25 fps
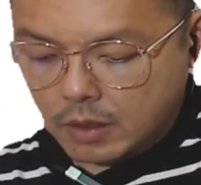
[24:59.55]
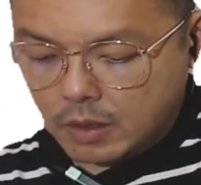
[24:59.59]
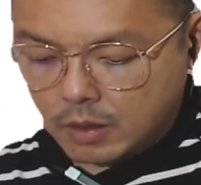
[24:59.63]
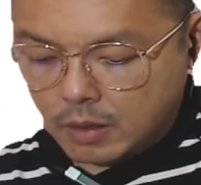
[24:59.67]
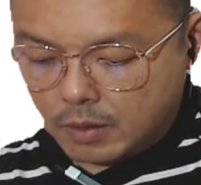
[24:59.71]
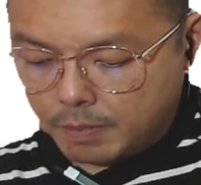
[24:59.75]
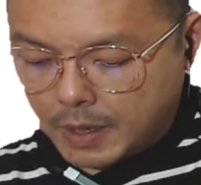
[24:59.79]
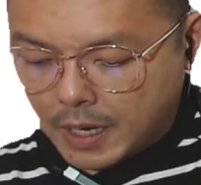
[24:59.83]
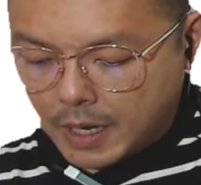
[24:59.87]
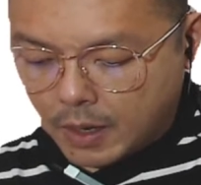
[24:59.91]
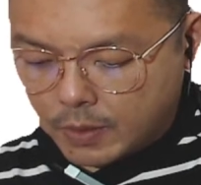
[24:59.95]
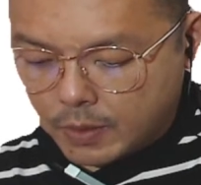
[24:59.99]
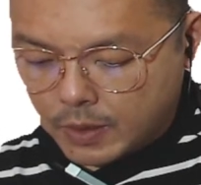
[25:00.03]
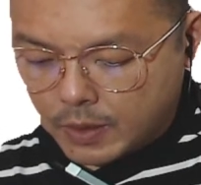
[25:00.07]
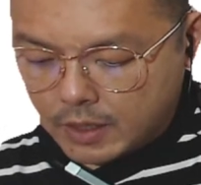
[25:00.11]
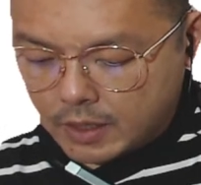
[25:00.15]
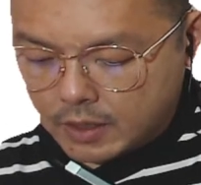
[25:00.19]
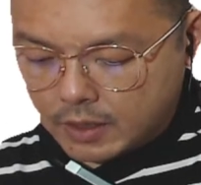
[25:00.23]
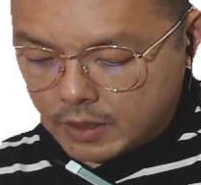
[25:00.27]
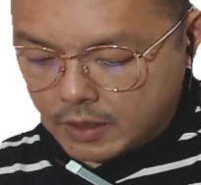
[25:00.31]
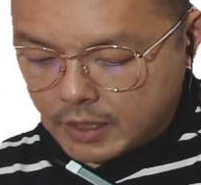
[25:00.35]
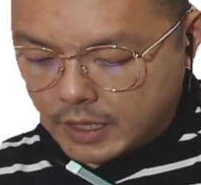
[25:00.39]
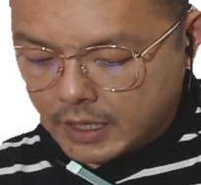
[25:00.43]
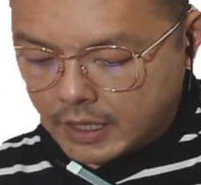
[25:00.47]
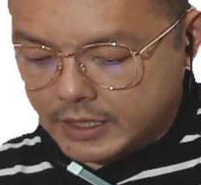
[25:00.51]
Power
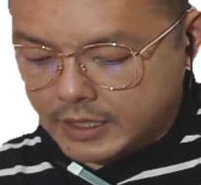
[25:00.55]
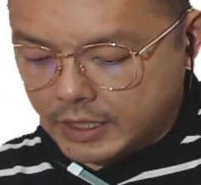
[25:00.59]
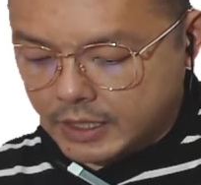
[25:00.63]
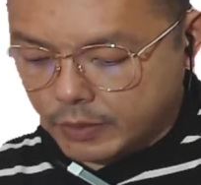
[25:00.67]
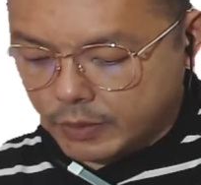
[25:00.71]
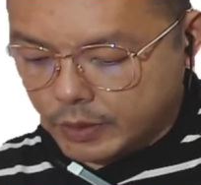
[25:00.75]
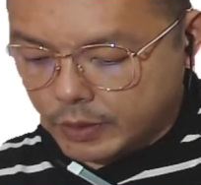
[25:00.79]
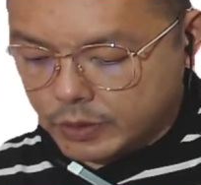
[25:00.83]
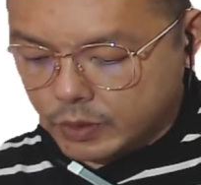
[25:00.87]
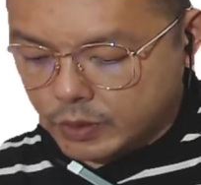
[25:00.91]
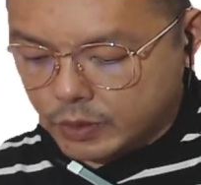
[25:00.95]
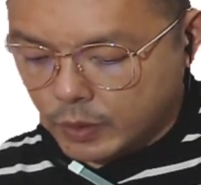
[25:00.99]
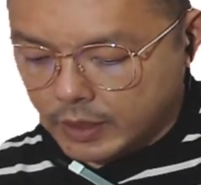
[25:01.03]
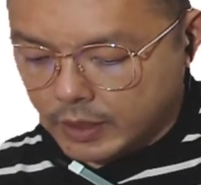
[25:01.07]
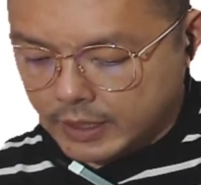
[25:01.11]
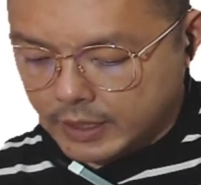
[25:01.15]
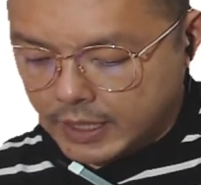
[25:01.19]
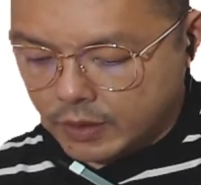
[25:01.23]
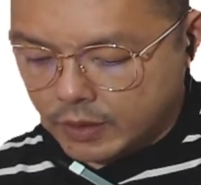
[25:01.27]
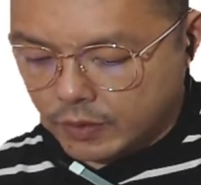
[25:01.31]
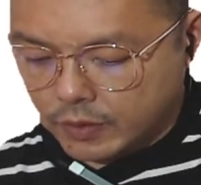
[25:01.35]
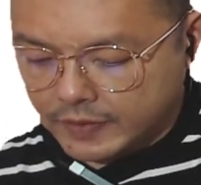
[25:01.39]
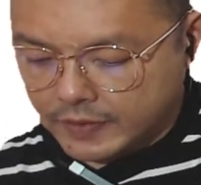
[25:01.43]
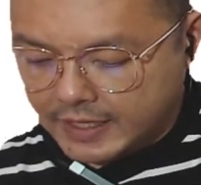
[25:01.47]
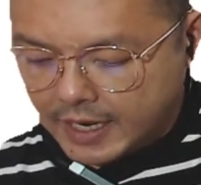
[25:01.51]
is equal to work done
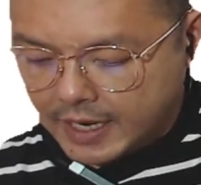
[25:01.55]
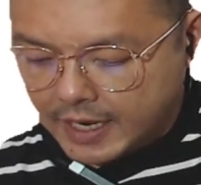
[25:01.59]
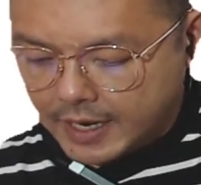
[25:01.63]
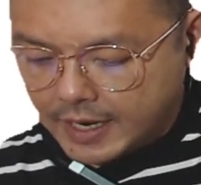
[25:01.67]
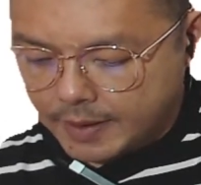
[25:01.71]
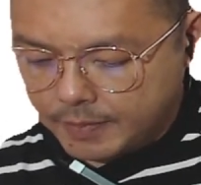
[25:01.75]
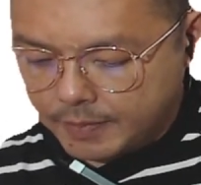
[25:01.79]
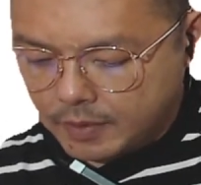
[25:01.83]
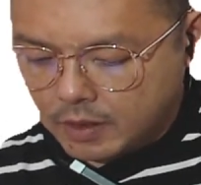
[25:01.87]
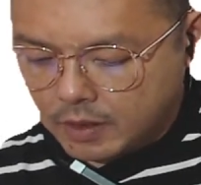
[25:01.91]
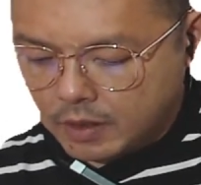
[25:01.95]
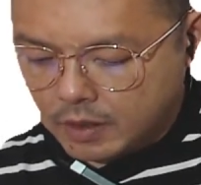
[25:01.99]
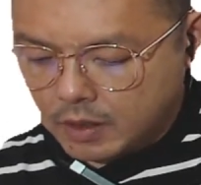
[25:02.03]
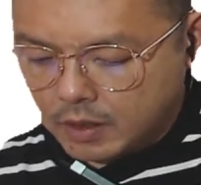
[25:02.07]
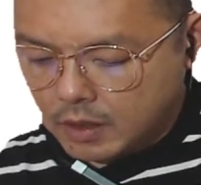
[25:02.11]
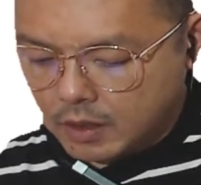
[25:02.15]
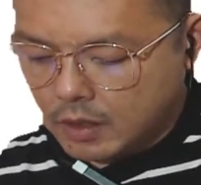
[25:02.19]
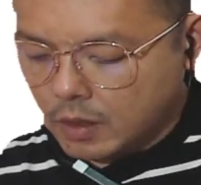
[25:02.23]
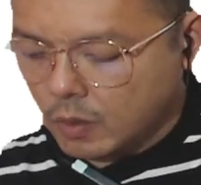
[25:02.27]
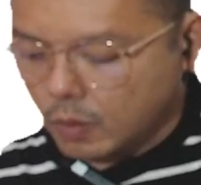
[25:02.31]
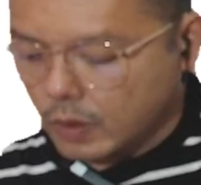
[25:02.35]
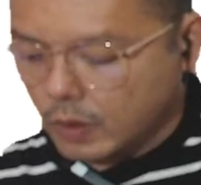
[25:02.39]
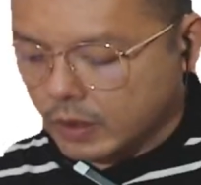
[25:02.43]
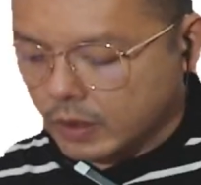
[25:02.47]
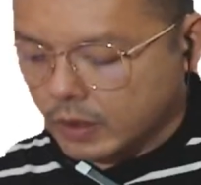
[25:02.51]
over time.
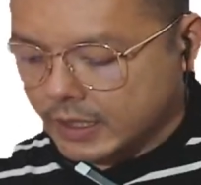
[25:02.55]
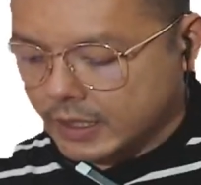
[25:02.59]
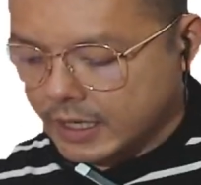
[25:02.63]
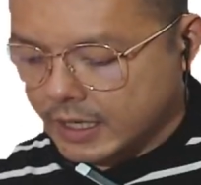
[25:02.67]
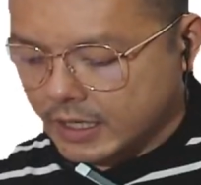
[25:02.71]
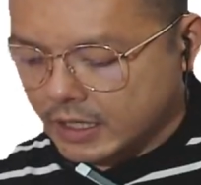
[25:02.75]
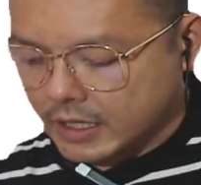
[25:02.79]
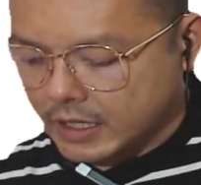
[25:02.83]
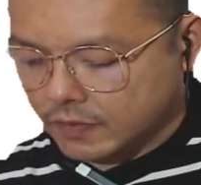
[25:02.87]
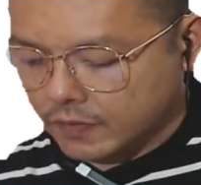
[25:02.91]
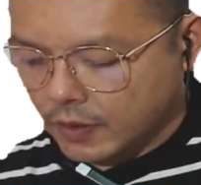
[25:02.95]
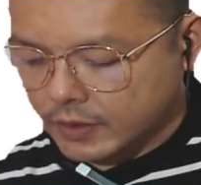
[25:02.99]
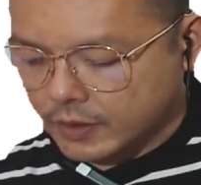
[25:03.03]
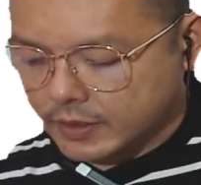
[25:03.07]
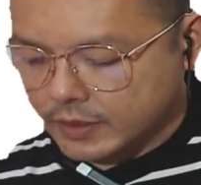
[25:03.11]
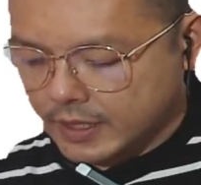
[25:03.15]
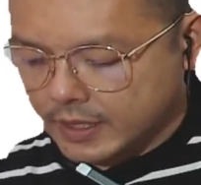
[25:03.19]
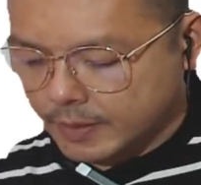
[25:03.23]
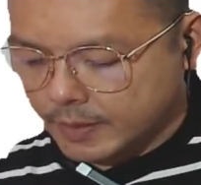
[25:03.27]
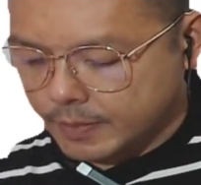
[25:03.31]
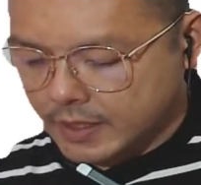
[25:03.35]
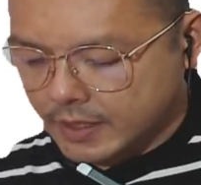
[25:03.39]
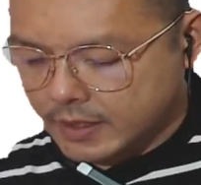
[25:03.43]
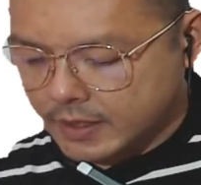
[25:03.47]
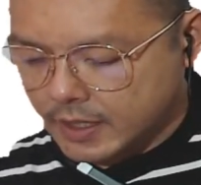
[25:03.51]
Work done is force times
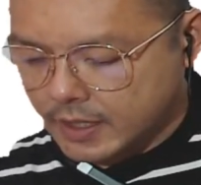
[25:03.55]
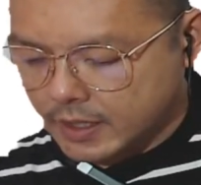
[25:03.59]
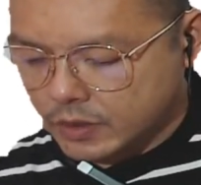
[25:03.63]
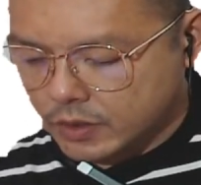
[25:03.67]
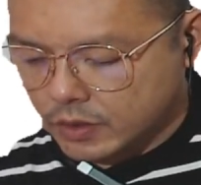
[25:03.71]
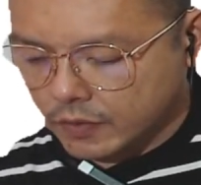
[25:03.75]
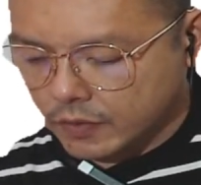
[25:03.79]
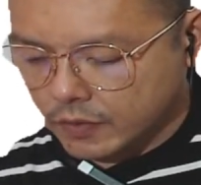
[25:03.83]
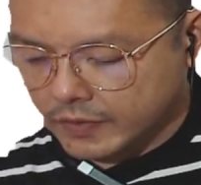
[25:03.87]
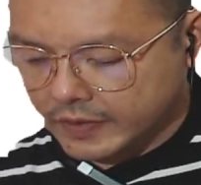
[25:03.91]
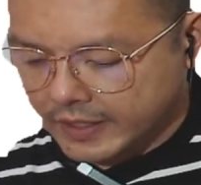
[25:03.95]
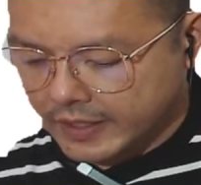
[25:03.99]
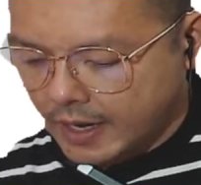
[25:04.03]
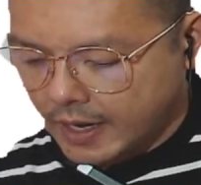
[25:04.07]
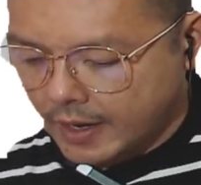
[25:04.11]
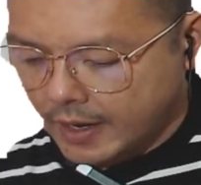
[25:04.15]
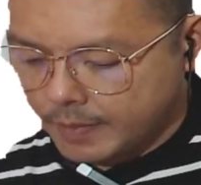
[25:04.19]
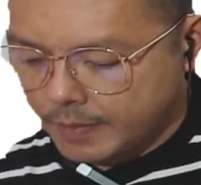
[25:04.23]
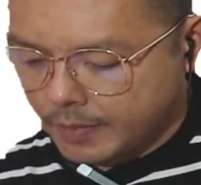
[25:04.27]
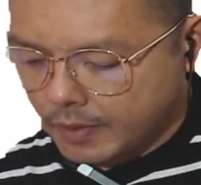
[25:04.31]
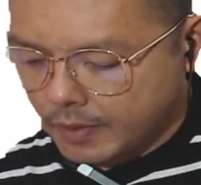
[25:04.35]
distance over time.